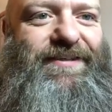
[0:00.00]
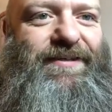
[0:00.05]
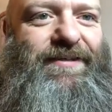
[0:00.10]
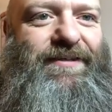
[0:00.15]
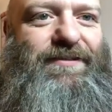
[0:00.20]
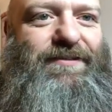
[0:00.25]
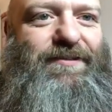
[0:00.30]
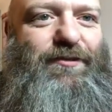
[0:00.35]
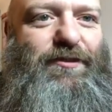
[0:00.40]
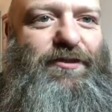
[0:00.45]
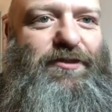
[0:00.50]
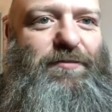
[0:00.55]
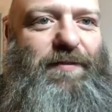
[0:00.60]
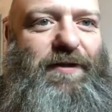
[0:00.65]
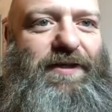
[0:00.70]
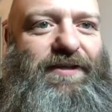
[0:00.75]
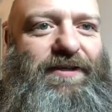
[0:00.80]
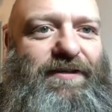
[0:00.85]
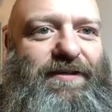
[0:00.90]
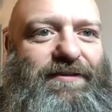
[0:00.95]
Scottish
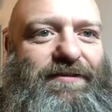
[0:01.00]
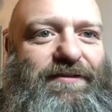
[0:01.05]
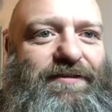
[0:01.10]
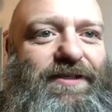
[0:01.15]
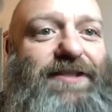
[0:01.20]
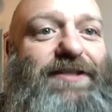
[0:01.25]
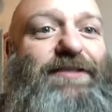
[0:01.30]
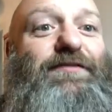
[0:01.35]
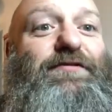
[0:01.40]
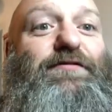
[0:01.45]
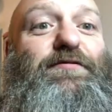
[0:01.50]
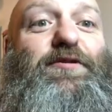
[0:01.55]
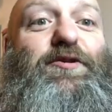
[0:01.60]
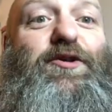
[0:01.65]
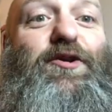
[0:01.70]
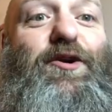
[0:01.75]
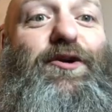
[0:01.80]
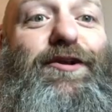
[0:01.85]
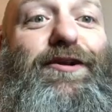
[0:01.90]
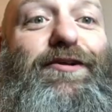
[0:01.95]
biker. Greetings from
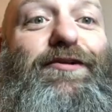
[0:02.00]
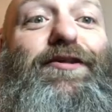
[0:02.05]
Scotland.